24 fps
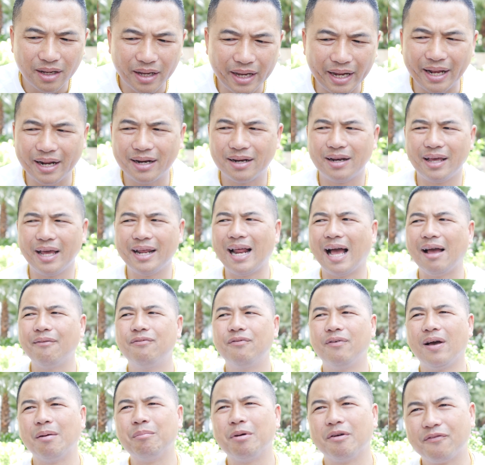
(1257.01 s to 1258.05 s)
And
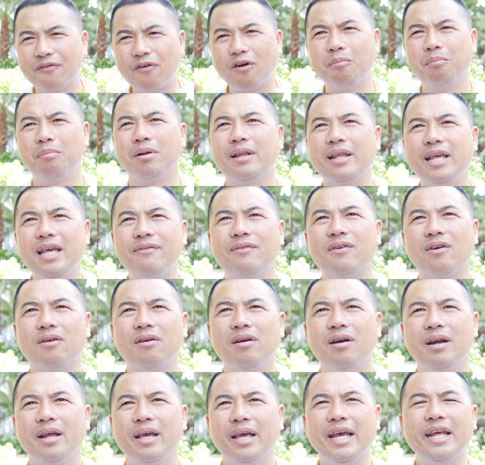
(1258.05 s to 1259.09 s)
I'm a firm believer